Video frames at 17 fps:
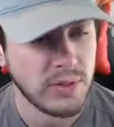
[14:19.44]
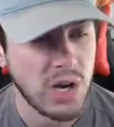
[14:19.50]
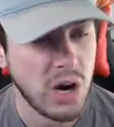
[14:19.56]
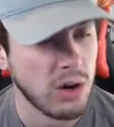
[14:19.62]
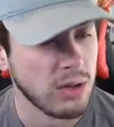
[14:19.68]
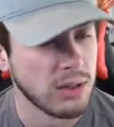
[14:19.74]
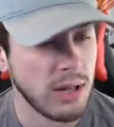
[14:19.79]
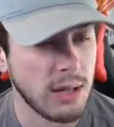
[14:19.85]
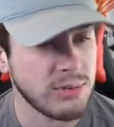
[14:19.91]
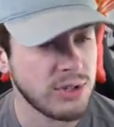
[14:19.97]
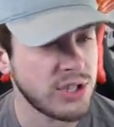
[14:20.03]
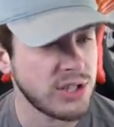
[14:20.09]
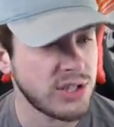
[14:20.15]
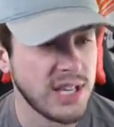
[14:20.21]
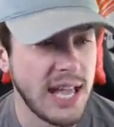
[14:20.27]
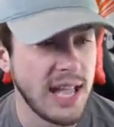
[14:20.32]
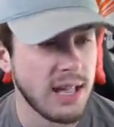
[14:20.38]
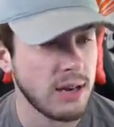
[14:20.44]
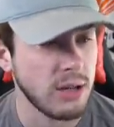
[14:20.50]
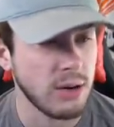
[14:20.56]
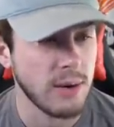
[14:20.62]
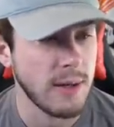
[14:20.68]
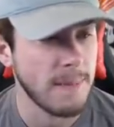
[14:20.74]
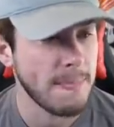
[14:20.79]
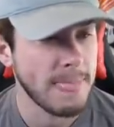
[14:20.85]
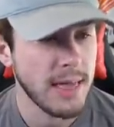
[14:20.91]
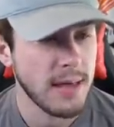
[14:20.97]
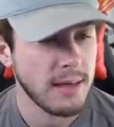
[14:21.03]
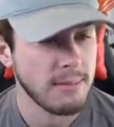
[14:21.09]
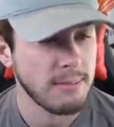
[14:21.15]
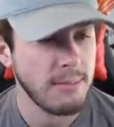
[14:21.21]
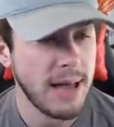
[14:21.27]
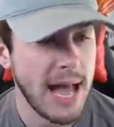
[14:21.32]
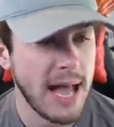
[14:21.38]
our clubs just can't do it.
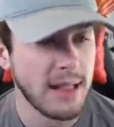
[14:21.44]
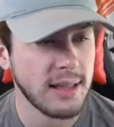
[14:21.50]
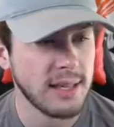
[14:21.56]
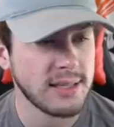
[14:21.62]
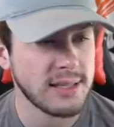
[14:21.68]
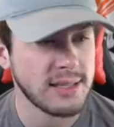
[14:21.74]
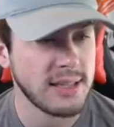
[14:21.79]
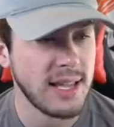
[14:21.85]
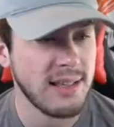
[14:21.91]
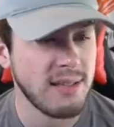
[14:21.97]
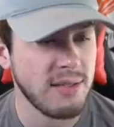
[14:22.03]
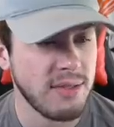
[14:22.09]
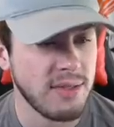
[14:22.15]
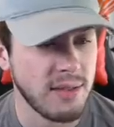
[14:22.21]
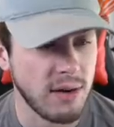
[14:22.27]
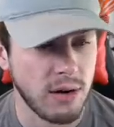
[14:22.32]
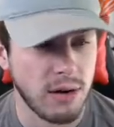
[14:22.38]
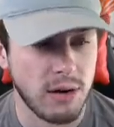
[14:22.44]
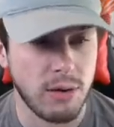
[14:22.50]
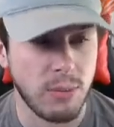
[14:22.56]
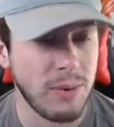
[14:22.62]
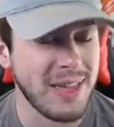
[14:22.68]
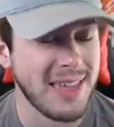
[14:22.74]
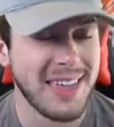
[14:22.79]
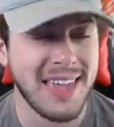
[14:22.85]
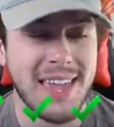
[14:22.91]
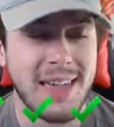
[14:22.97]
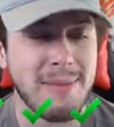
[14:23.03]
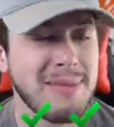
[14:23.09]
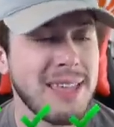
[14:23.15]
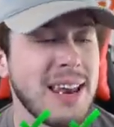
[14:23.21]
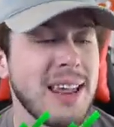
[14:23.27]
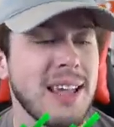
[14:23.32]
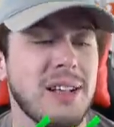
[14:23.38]
Palace in third. We keep
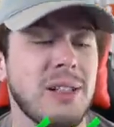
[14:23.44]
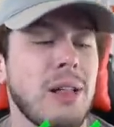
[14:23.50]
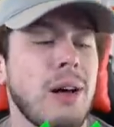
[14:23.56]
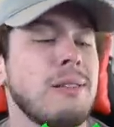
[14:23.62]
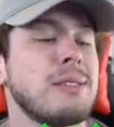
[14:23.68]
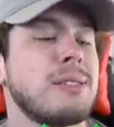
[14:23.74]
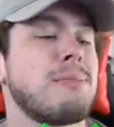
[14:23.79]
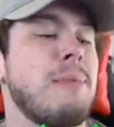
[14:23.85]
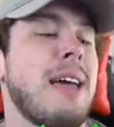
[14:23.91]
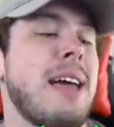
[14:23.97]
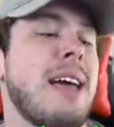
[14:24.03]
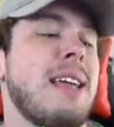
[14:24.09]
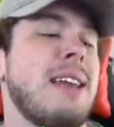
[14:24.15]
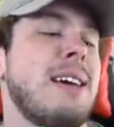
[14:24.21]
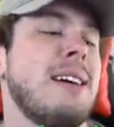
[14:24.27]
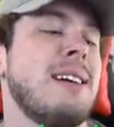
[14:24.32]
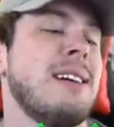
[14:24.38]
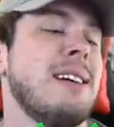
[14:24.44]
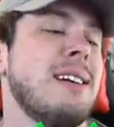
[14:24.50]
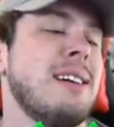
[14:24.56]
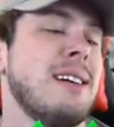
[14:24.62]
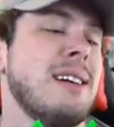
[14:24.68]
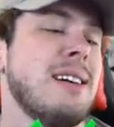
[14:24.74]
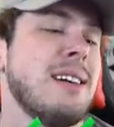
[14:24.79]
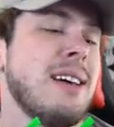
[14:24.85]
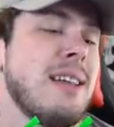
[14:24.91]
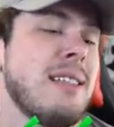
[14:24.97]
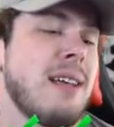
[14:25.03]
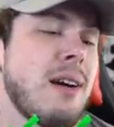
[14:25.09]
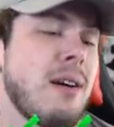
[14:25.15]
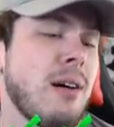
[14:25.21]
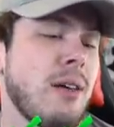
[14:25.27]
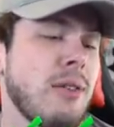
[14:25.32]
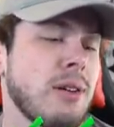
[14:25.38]
getting close, man. And then
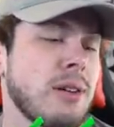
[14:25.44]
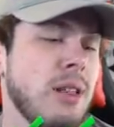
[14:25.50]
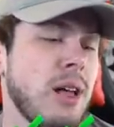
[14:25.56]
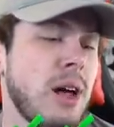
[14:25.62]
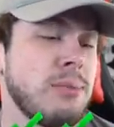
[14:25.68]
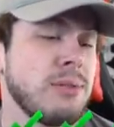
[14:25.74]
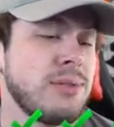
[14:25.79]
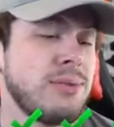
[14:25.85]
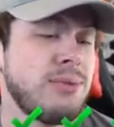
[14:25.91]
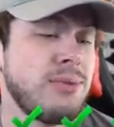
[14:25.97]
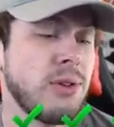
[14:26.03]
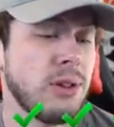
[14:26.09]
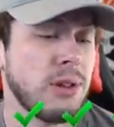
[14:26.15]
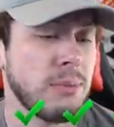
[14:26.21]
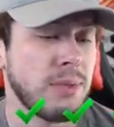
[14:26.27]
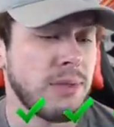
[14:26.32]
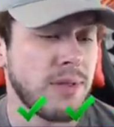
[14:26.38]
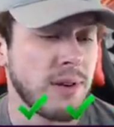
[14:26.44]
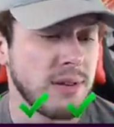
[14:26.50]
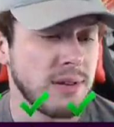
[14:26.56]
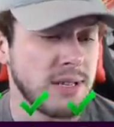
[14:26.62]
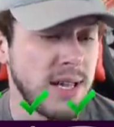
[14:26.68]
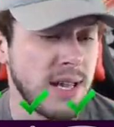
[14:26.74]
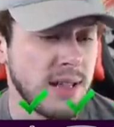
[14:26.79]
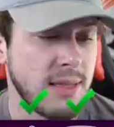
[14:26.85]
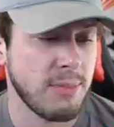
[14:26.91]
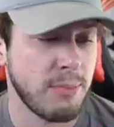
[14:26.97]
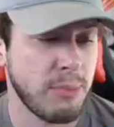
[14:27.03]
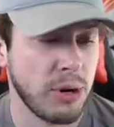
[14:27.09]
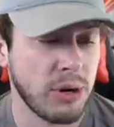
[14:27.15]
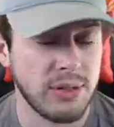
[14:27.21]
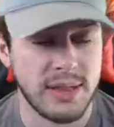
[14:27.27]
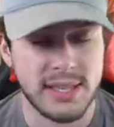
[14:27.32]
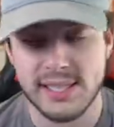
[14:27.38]
our other clubs, Fulham 13th,
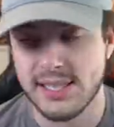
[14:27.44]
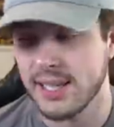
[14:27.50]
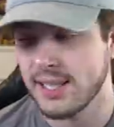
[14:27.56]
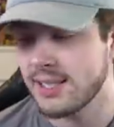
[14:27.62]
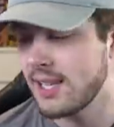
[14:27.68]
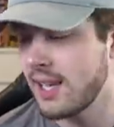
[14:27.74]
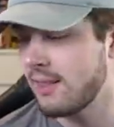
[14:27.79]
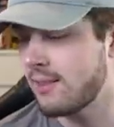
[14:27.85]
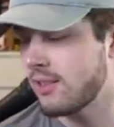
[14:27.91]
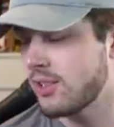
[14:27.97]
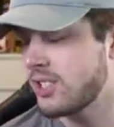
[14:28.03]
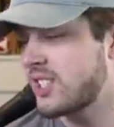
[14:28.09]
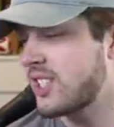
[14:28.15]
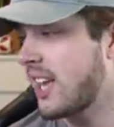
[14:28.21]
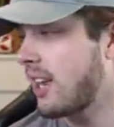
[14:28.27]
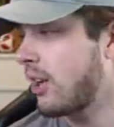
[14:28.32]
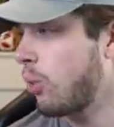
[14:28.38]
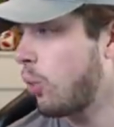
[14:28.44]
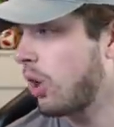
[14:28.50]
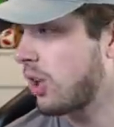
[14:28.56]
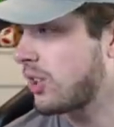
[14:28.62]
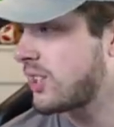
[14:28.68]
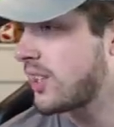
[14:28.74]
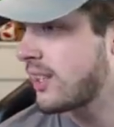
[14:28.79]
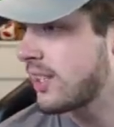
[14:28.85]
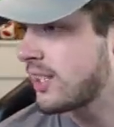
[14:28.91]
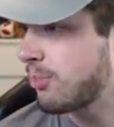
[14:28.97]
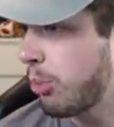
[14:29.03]
Burnley 16th, they're just getting worse at this